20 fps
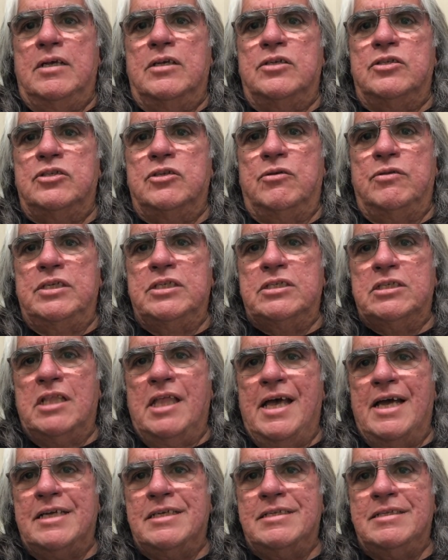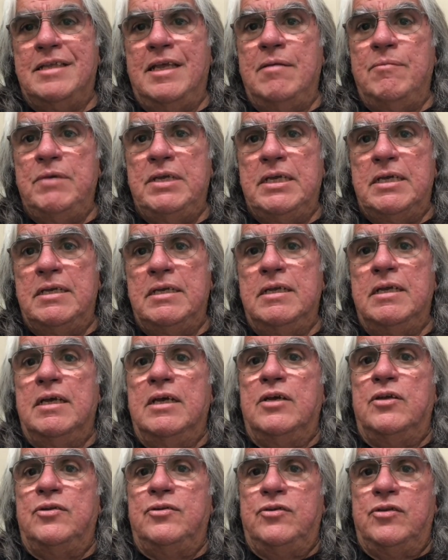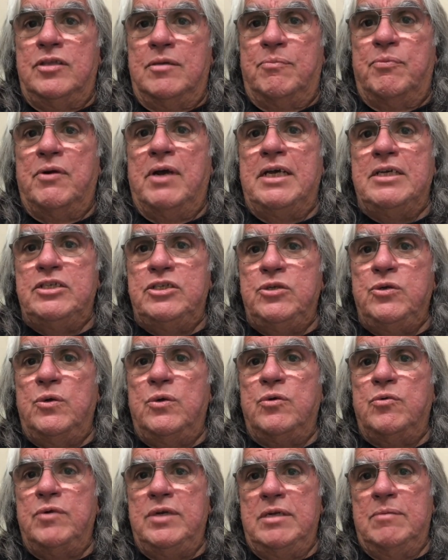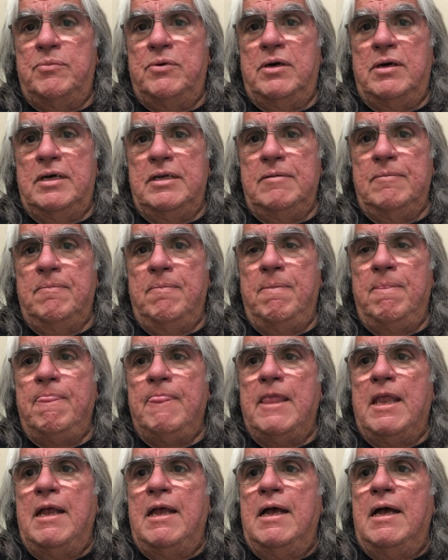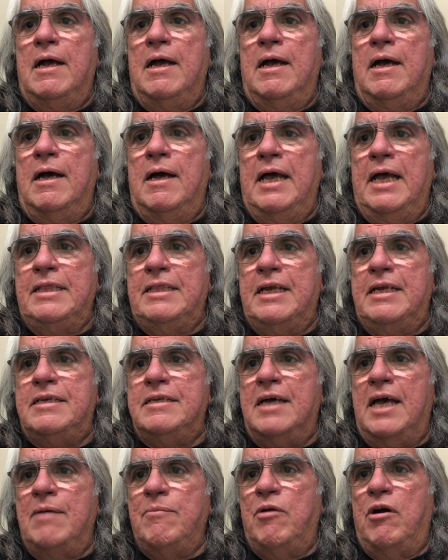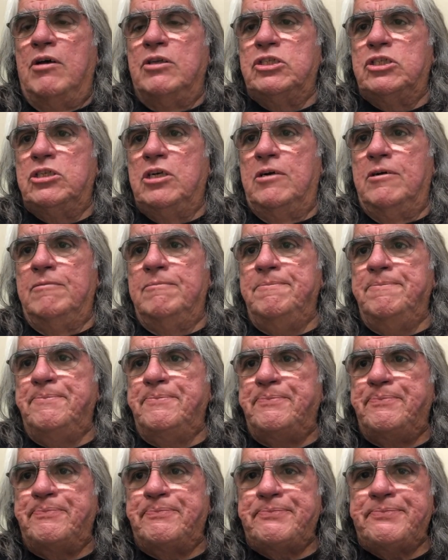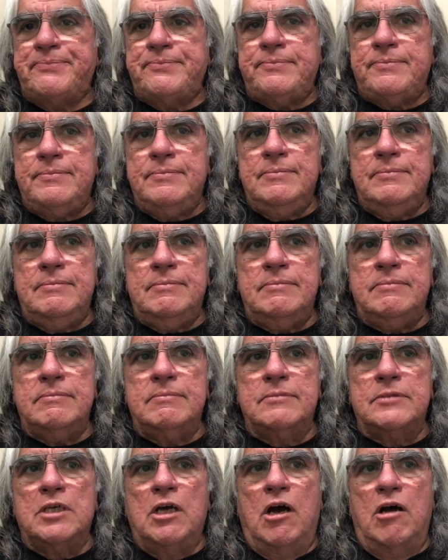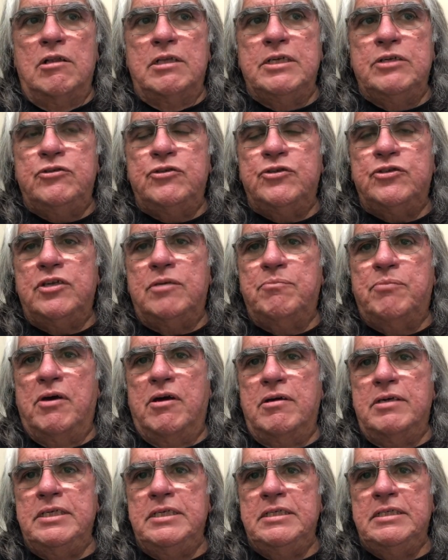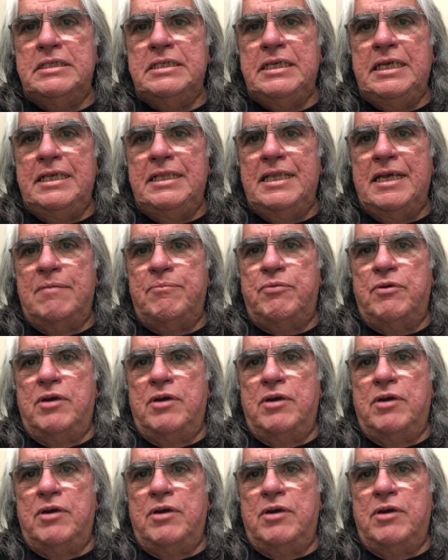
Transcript: So this locks them in to the price you agreed upon. At that time also, all interested parties in that